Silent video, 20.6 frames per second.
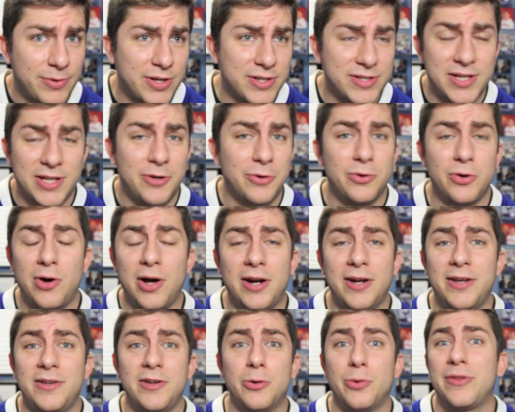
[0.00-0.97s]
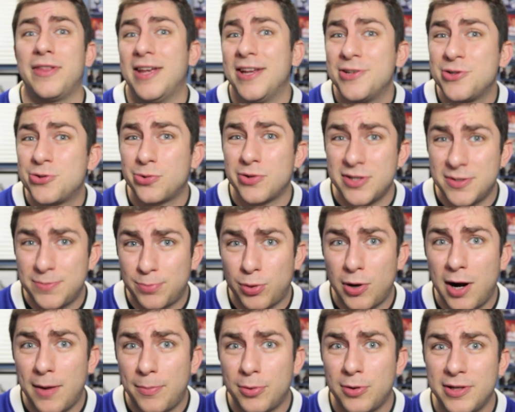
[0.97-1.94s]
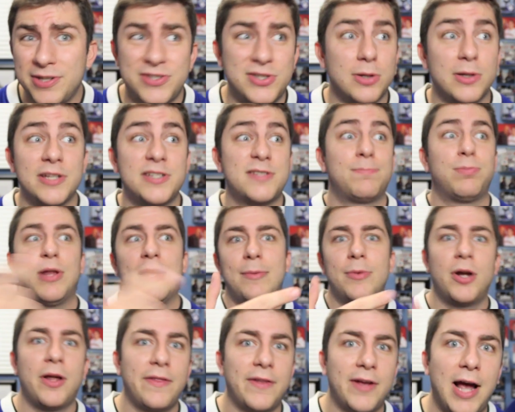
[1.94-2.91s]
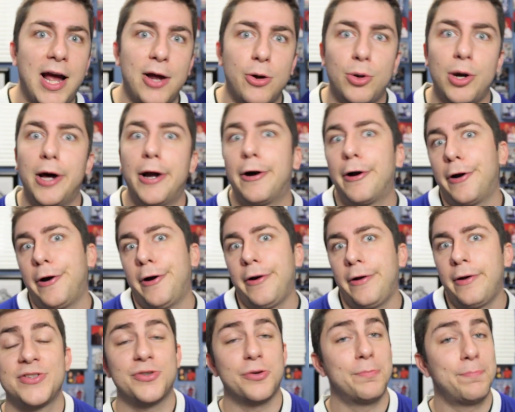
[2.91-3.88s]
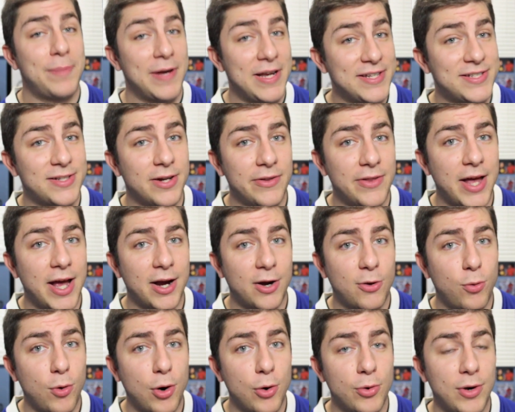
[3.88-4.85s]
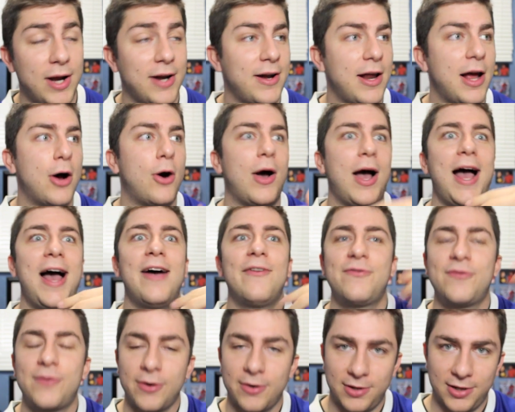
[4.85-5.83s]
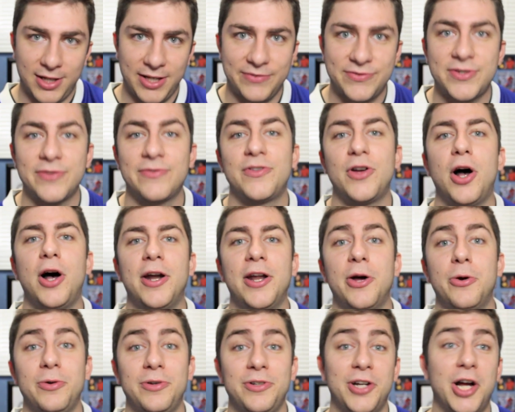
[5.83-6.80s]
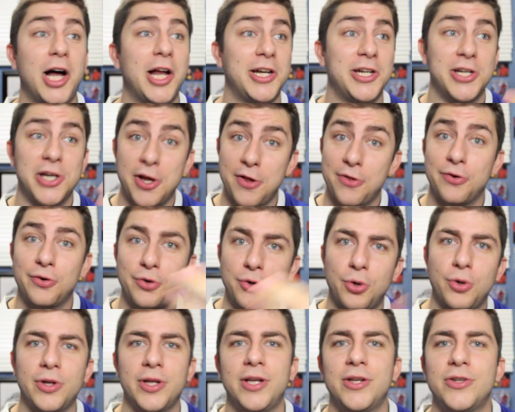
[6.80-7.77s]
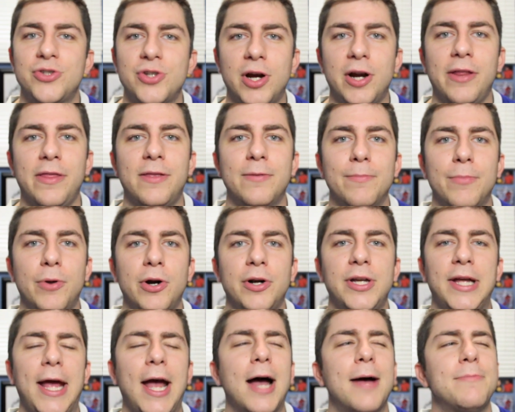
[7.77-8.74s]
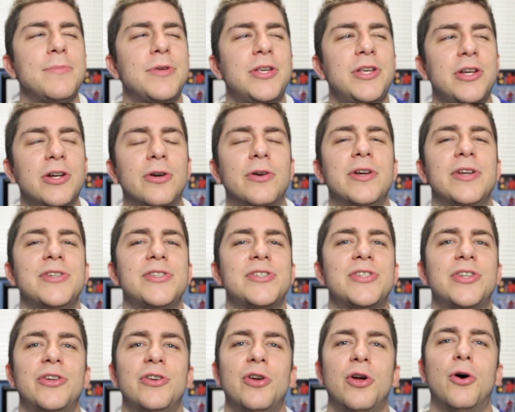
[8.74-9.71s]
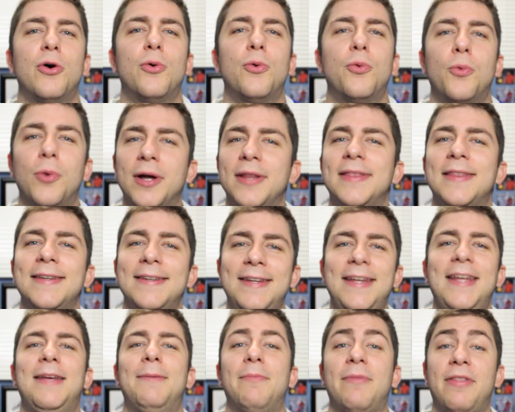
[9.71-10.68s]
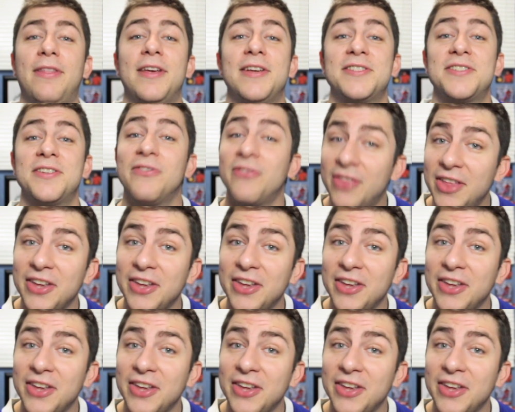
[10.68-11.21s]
because they don't know how to deal with injuries properly, so let's blame it on the guy who got hurt. So based on that quote, and now after the Leafs have gone out and got another goalie in Jonathan Bernier, I'm curious to know what the team thinks of